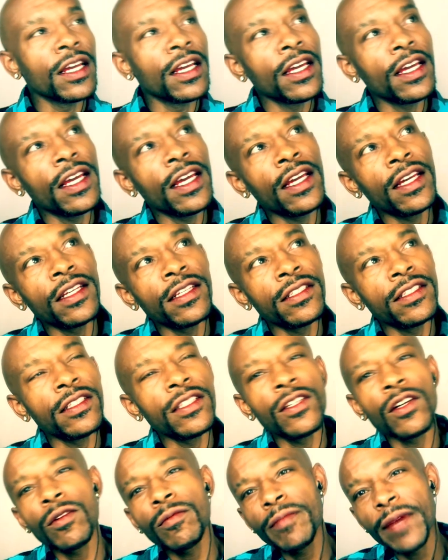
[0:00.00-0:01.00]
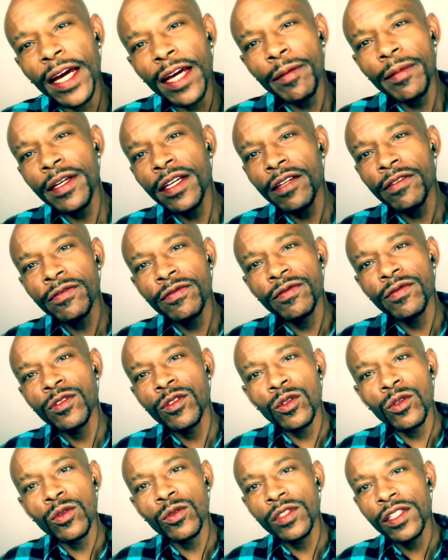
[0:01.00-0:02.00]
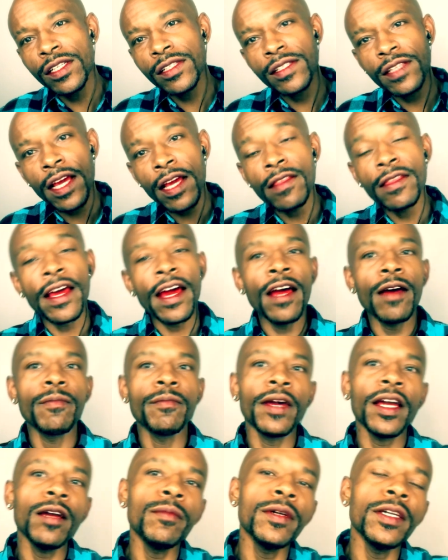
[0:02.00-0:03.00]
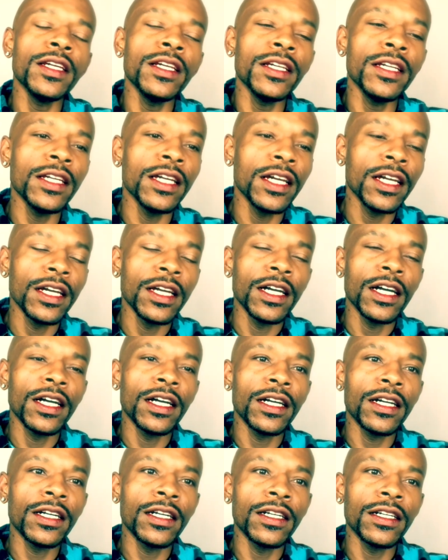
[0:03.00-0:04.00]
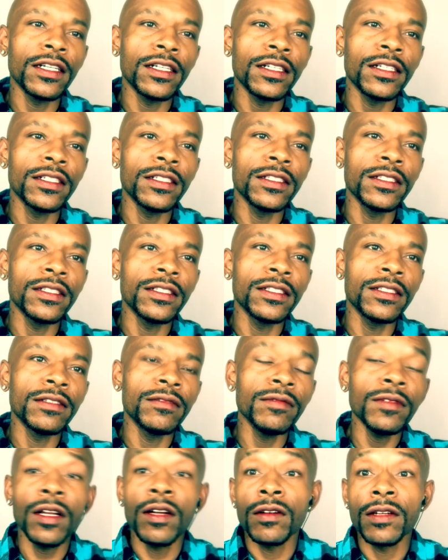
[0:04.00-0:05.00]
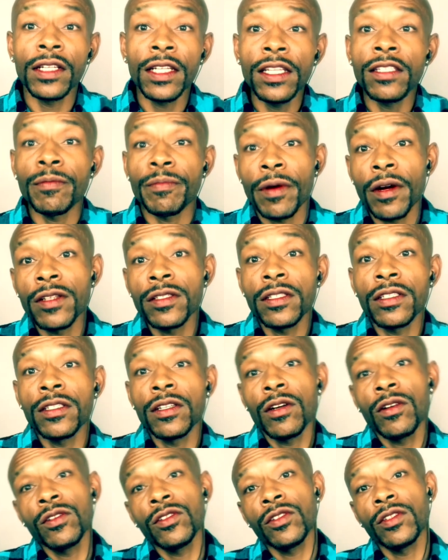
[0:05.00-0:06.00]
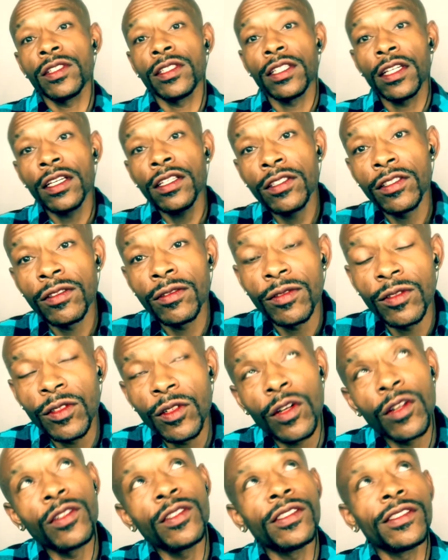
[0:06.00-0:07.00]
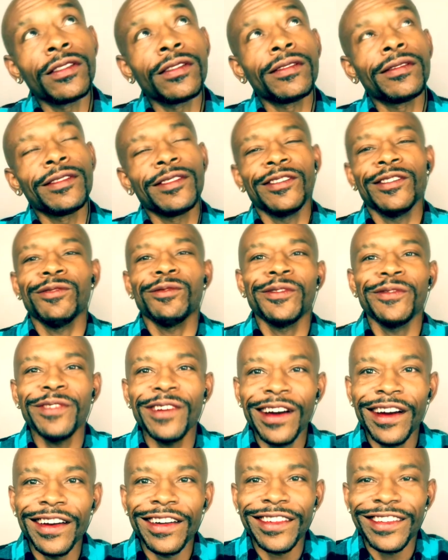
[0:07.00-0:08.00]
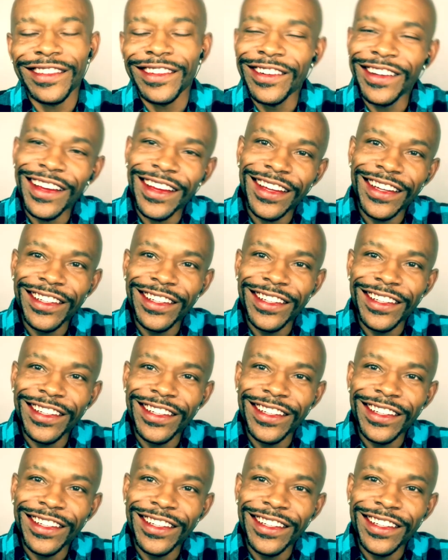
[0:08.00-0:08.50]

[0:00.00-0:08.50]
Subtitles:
And maybe if you just said that, maybe at least a person knows your intentions. You just want to fuck. Okay.